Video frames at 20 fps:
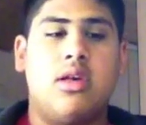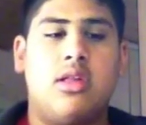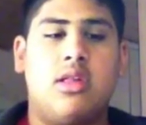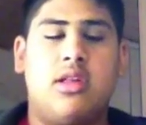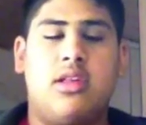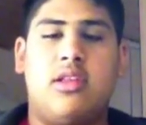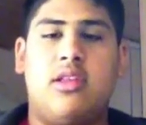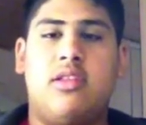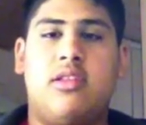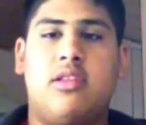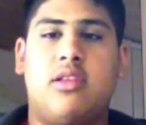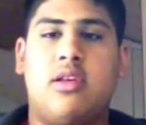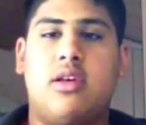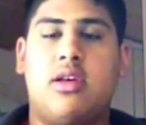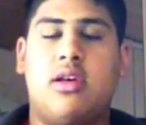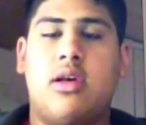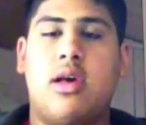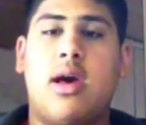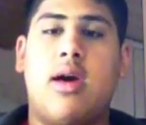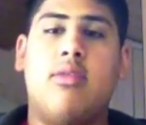This is
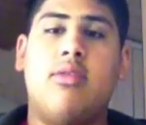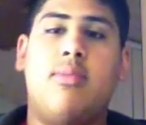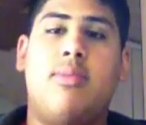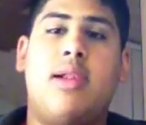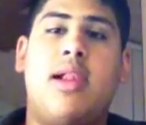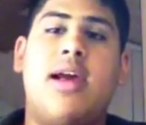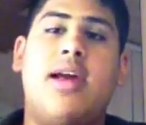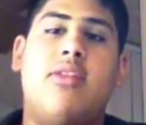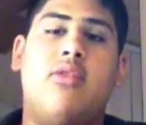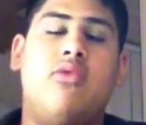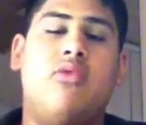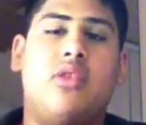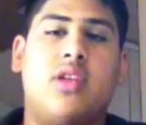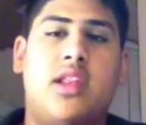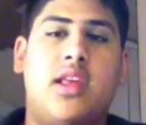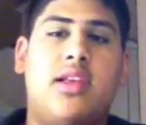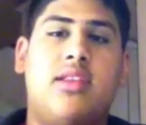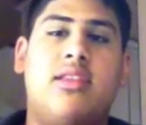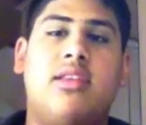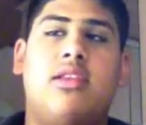how you plan on
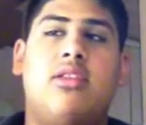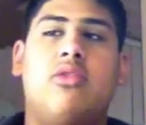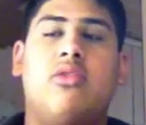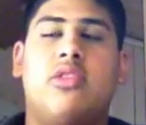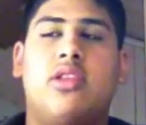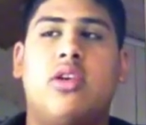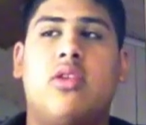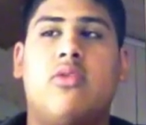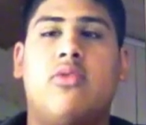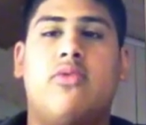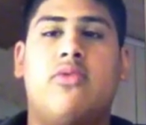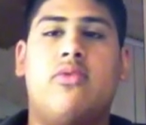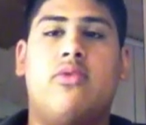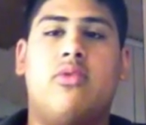connecting yourself,